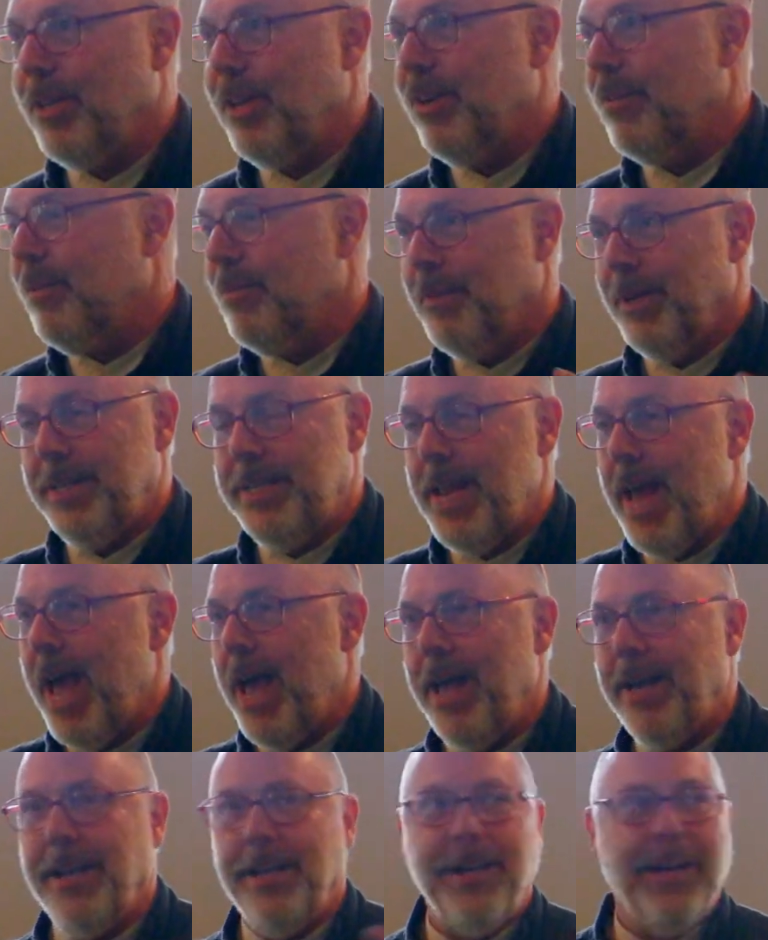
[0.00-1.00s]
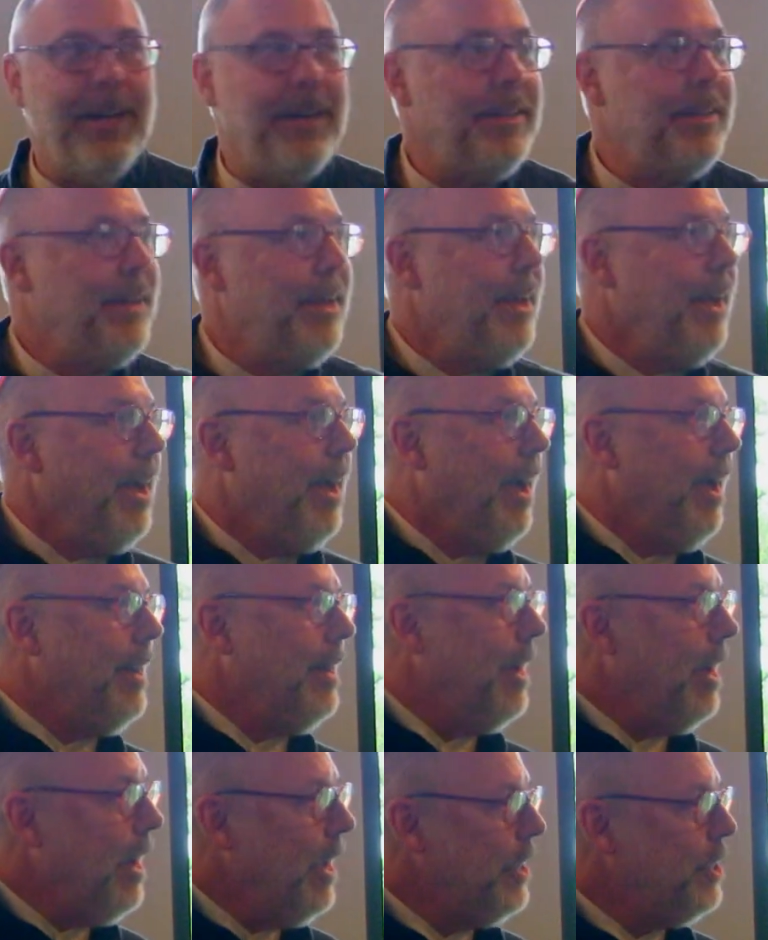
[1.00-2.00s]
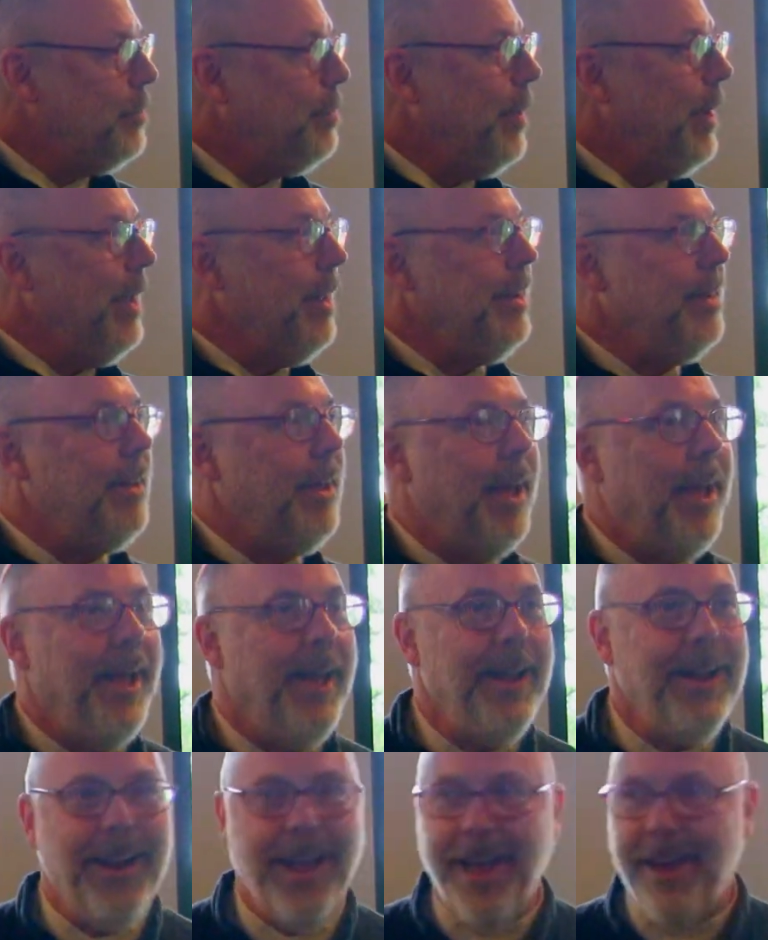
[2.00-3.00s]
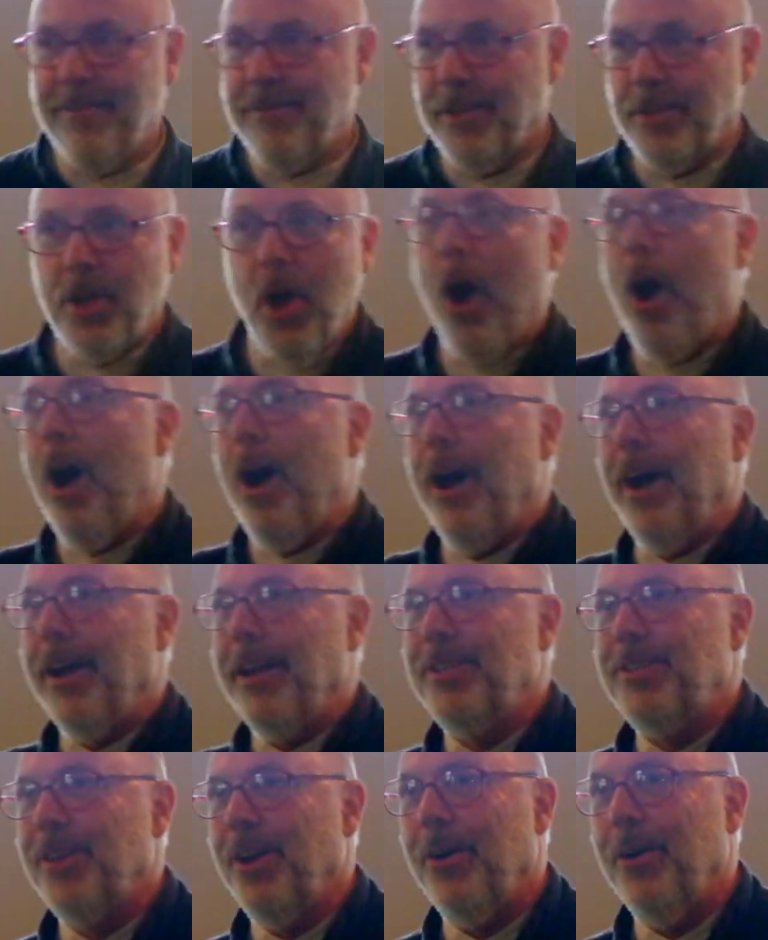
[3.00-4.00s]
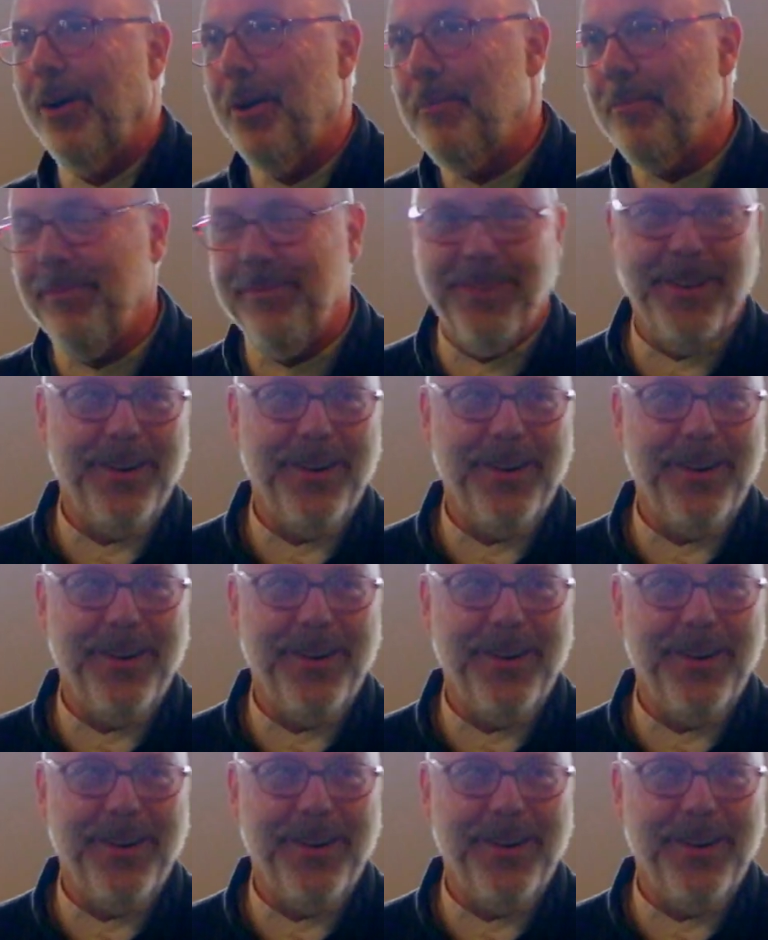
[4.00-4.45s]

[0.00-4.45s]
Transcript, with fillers: You know, I'm a dad and a, and a husband and I have a dog, so I'm,